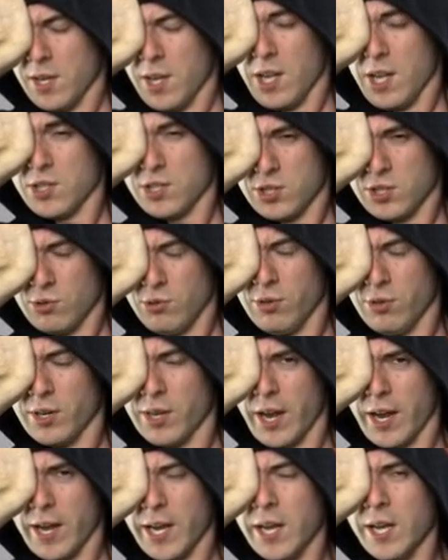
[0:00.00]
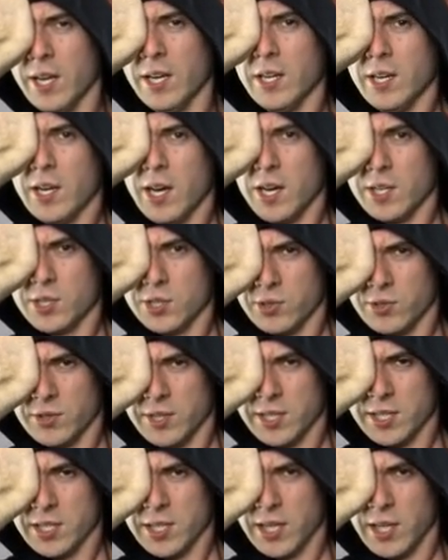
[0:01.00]
At school today, I saw
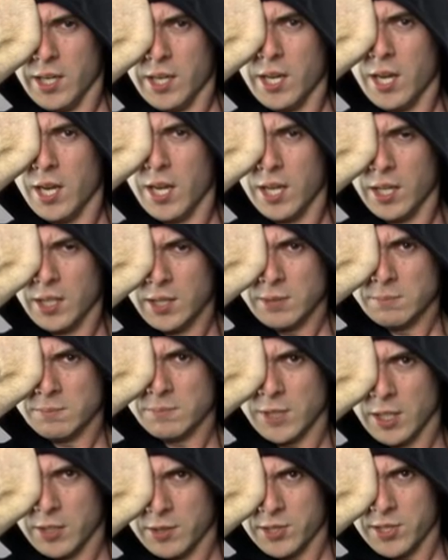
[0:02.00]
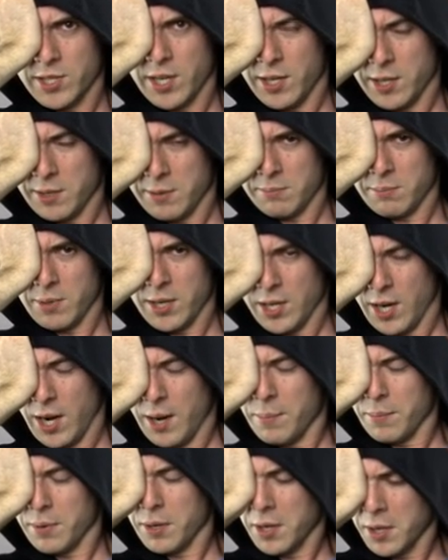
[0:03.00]
this kid and he's getting beat
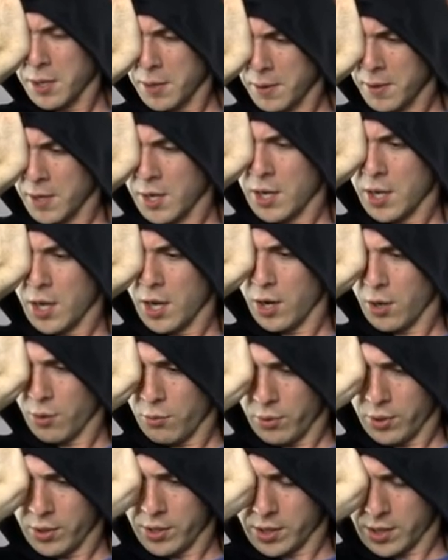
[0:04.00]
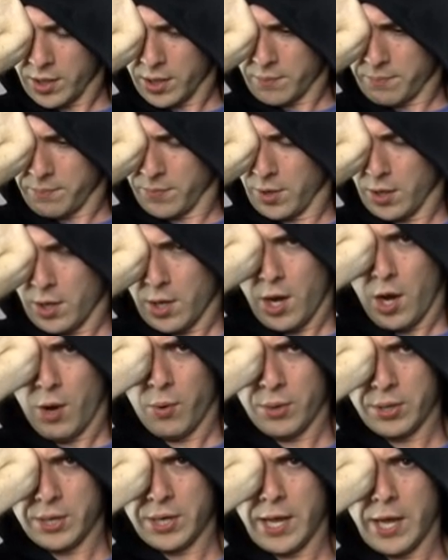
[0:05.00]
up and I
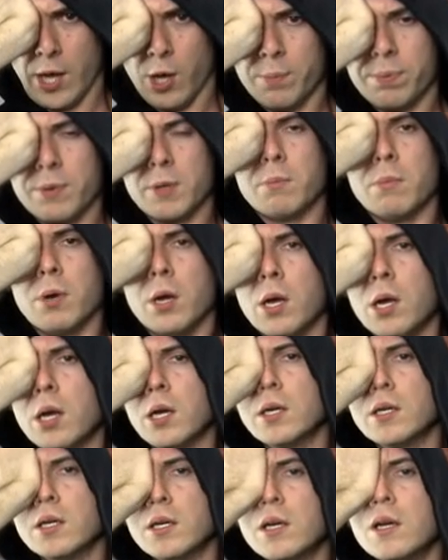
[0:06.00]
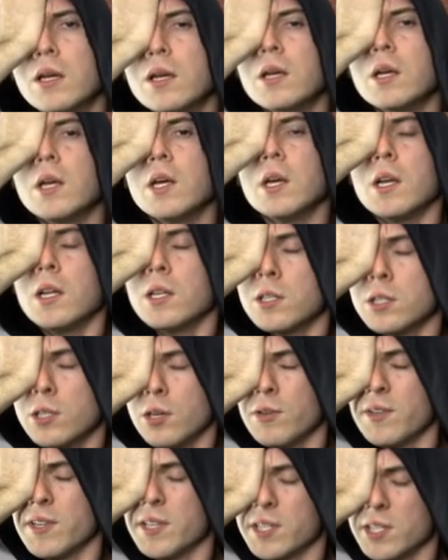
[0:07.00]
wanted to help him. And
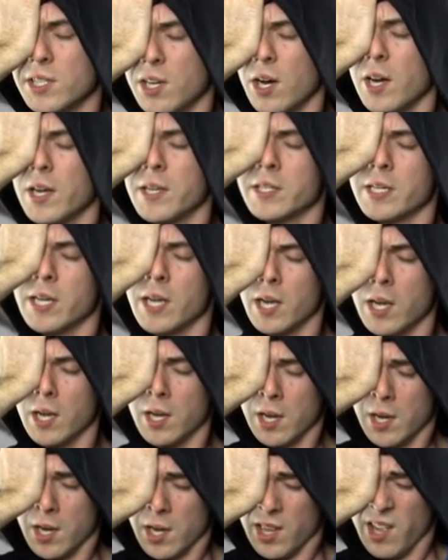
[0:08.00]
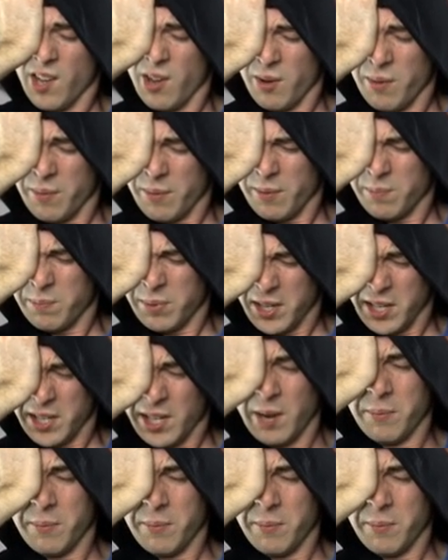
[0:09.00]
so these guys, they were beating